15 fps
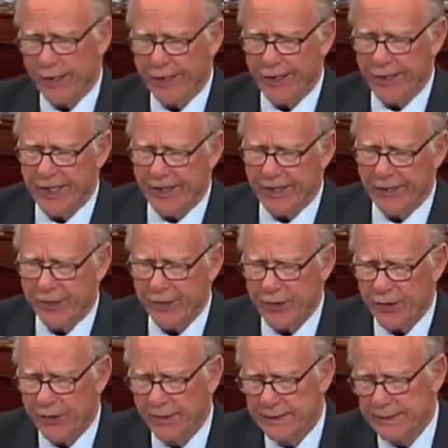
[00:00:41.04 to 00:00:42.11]

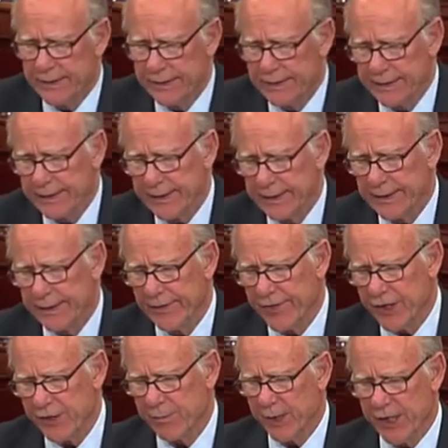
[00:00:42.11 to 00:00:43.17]
years,
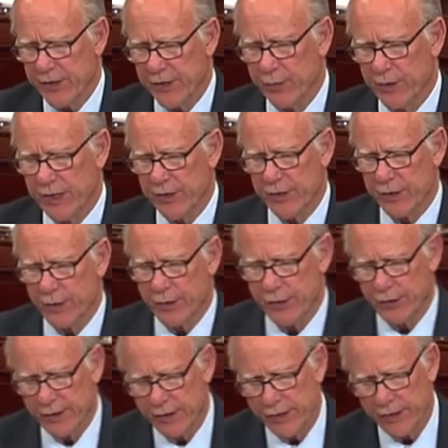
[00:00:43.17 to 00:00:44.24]
this budget
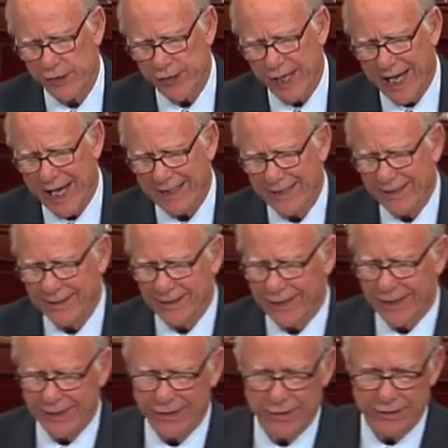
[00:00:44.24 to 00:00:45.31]
resolution does not
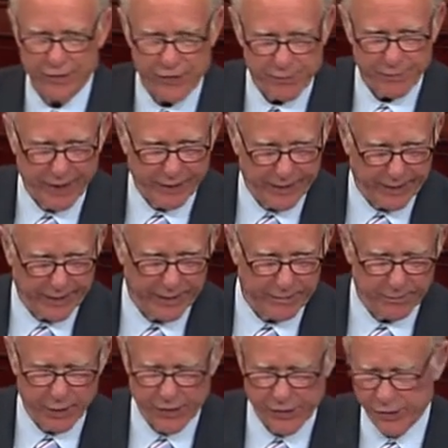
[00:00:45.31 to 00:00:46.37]
cut the spending
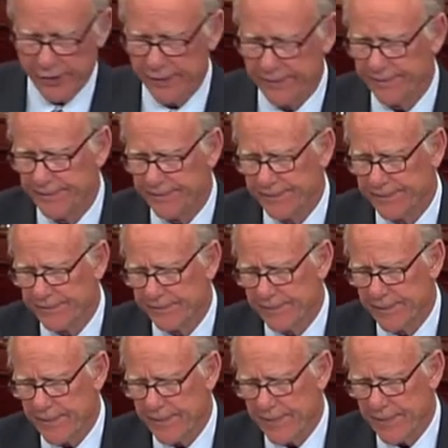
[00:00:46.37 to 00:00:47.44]
mustard,
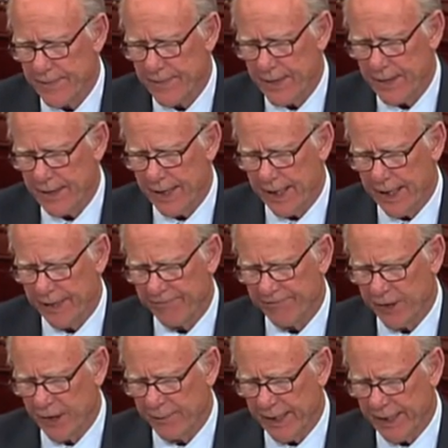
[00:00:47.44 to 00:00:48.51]
and
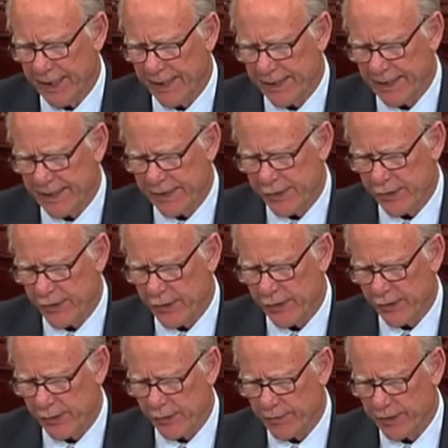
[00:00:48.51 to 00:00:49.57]
from a
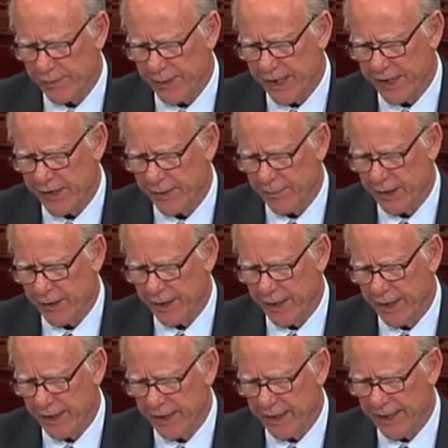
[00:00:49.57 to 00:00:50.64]
constitutional
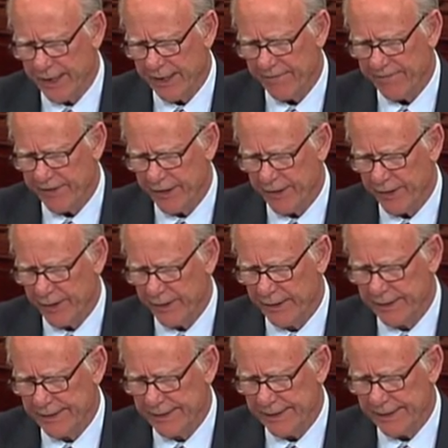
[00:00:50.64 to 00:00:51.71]
responsibility, I fear,
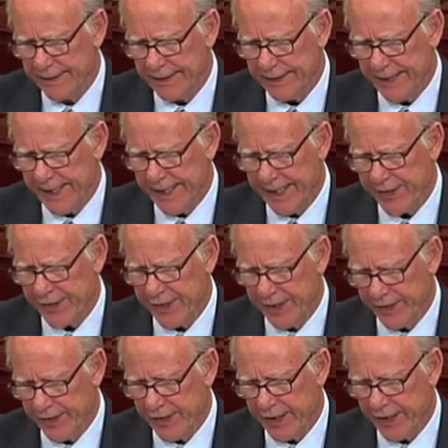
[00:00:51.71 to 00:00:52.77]
has
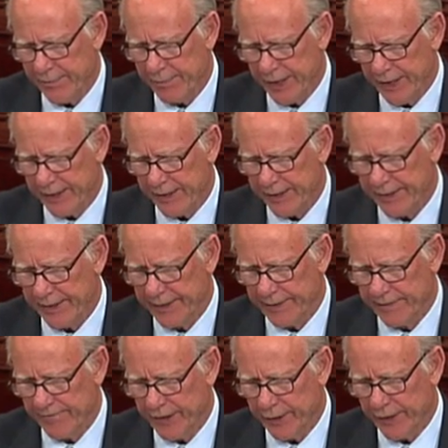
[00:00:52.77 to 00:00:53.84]
indeed been
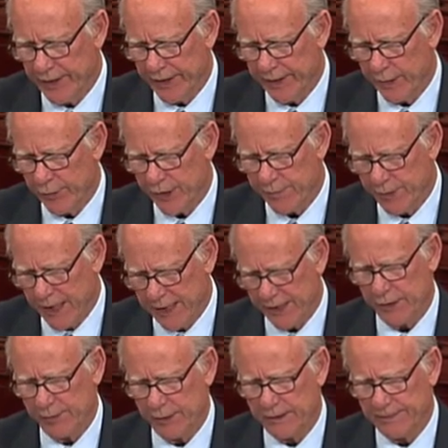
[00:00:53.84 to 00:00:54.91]
very
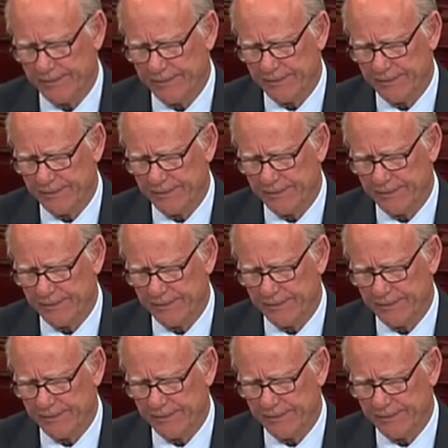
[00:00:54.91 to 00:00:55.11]
irresponsible.